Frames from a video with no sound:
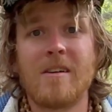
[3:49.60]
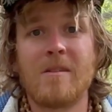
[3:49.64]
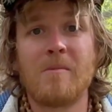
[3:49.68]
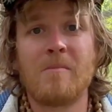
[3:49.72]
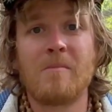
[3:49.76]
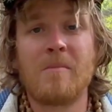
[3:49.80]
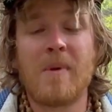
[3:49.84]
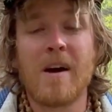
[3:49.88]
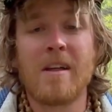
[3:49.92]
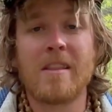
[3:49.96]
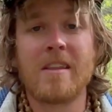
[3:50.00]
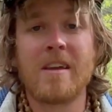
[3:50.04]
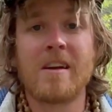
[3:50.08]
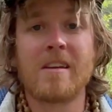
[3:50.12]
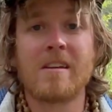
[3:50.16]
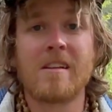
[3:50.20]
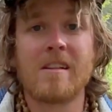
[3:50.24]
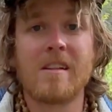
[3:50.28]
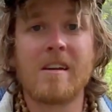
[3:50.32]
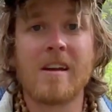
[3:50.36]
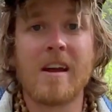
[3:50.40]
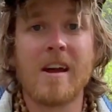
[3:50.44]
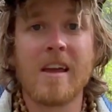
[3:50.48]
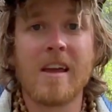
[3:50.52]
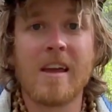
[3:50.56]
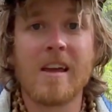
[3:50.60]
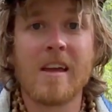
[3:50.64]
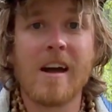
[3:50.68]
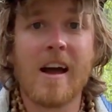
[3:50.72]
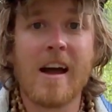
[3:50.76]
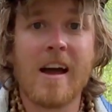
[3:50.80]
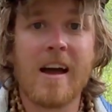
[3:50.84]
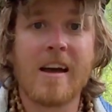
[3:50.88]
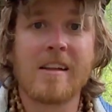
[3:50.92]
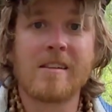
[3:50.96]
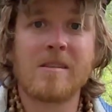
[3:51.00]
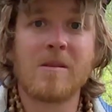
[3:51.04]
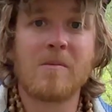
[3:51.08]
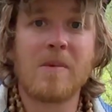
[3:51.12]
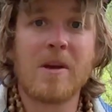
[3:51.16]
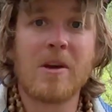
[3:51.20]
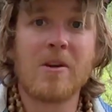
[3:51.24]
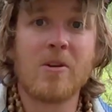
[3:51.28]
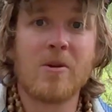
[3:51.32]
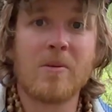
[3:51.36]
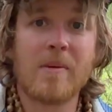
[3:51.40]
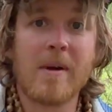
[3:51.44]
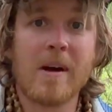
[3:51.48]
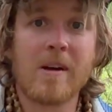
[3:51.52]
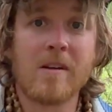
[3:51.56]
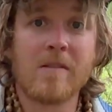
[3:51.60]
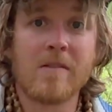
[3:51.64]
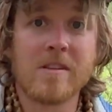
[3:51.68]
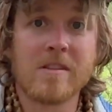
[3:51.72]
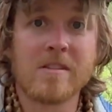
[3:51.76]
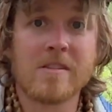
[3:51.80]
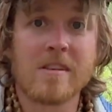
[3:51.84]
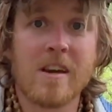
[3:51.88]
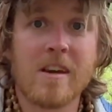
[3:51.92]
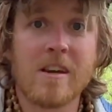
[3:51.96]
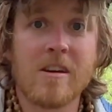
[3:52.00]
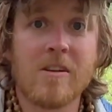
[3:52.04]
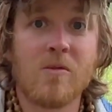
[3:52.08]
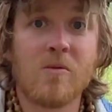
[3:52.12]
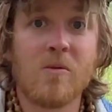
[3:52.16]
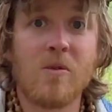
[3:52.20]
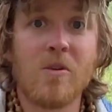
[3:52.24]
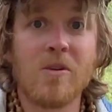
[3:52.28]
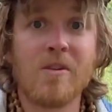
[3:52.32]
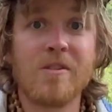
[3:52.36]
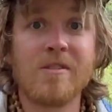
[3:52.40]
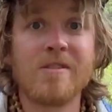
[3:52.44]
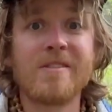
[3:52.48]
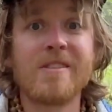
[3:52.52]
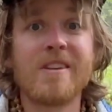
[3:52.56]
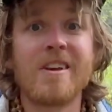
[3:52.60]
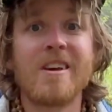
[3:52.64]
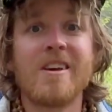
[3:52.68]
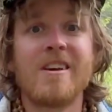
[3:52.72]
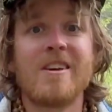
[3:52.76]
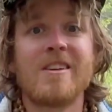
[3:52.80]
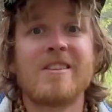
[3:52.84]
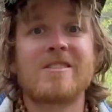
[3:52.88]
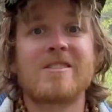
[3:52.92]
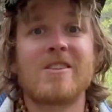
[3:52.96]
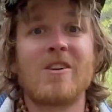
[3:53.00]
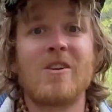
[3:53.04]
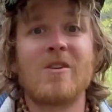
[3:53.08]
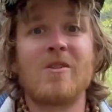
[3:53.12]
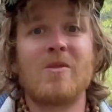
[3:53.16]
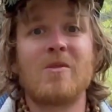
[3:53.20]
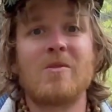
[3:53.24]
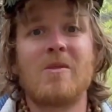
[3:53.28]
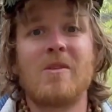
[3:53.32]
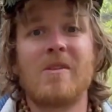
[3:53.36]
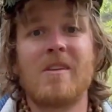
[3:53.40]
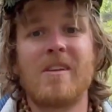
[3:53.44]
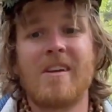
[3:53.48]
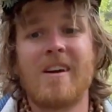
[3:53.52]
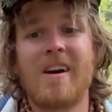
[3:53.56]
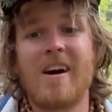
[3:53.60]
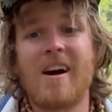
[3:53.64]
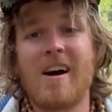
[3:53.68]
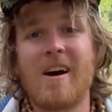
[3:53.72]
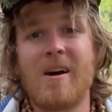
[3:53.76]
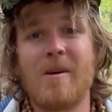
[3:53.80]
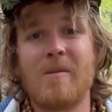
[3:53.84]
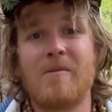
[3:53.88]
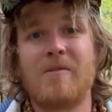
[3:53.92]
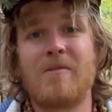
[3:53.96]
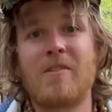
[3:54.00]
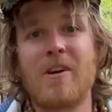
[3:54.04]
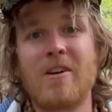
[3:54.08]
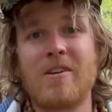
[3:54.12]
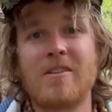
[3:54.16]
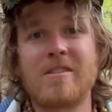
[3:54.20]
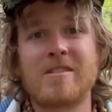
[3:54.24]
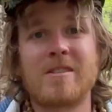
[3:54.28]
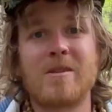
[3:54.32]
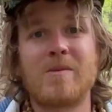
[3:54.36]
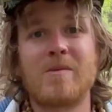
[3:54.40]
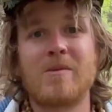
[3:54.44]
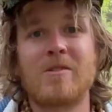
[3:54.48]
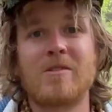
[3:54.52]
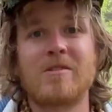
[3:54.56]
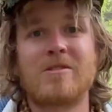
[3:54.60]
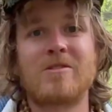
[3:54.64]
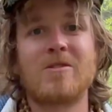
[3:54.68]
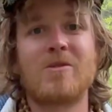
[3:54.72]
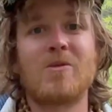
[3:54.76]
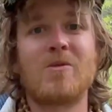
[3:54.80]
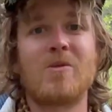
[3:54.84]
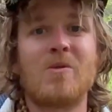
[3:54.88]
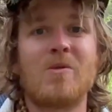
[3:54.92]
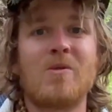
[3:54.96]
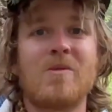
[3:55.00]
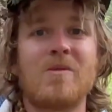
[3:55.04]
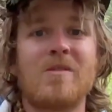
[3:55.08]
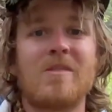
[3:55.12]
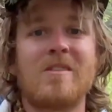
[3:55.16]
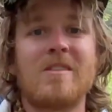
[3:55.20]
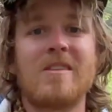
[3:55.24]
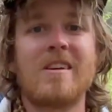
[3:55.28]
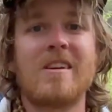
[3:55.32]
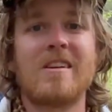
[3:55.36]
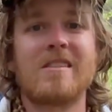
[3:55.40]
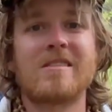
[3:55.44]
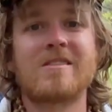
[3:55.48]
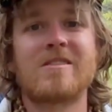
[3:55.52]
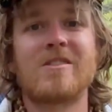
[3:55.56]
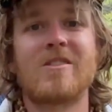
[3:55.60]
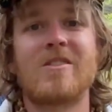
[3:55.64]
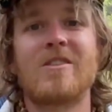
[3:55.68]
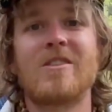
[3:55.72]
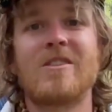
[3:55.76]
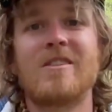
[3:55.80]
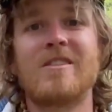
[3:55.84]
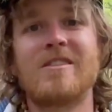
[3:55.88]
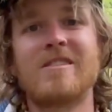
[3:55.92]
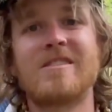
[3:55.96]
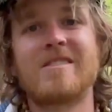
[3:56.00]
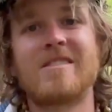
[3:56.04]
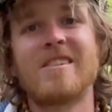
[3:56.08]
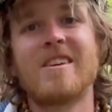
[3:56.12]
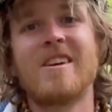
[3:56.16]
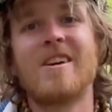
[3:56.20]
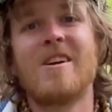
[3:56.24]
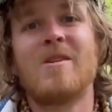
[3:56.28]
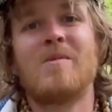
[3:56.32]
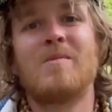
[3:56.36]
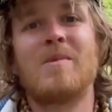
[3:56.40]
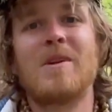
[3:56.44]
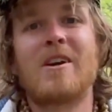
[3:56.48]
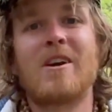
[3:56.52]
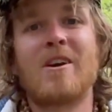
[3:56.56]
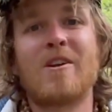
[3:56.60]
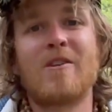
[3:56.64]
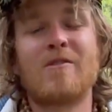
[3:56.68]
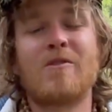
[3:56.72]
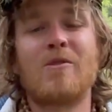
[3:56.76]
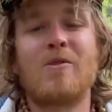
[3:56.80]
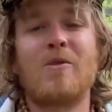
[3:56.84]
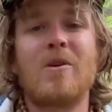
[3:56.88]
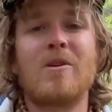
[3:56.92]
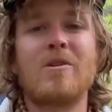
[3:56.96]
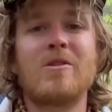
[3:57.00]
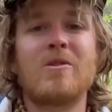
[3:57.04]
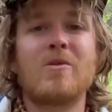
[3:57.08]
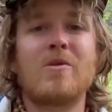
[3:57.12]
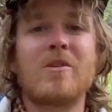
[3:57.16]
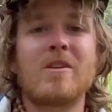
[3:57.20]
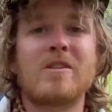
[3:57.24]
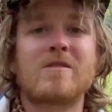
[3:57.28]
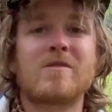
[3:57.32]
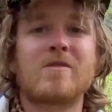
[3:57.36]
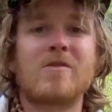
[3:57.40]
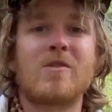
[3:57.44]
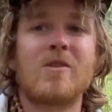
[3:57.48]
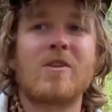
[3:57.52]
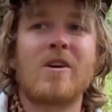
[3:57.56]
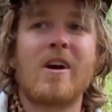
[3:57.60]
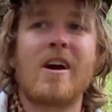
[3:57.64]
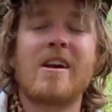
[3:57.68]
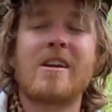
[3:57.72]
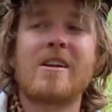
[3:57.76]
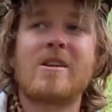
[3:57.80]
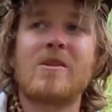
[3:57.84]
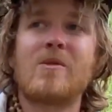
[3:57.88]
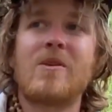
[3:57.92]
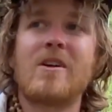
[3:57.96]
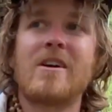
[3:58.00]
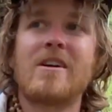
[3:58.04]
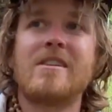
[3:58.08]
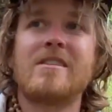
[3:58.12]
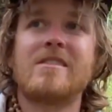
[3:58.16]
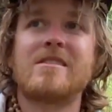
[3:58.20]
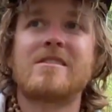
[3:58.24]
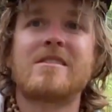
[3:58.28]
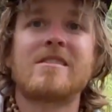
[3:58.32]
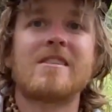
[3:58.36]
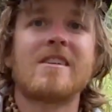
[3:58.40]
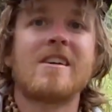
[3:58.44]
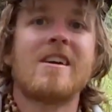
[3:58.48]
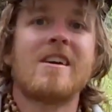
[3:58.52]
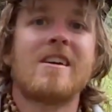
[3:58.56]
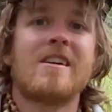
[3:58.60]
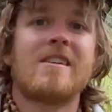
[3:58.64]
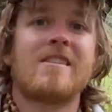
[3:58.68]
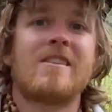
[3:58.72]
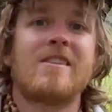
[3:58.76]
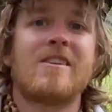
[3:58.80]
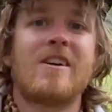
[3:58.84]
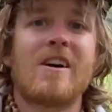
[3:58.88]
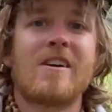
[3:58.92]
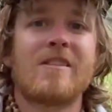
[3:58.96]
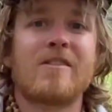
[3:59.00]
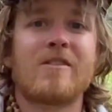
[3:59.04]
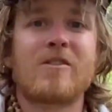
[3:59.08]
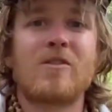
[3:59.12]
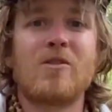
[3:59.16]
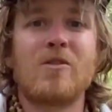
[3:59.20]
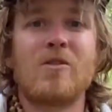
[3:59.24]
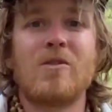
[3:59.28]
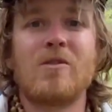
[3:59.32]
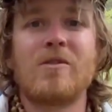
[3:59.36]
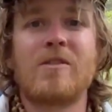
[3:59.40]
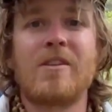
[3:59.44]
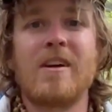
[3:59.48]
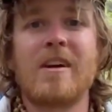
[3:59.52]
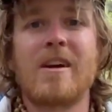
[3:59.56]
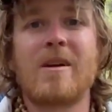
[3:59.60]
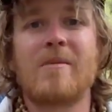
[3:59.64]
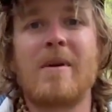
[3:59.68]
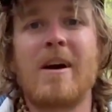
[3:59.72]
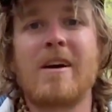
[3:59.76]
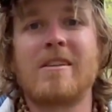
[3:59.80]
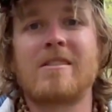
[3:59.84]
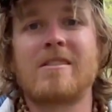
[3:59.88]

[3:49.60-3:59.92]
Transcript: by the end of the night, I had to bail him out of a psych ward. So very similar to the Asuras, be careful what you wish for. Anyways, the other cool thing about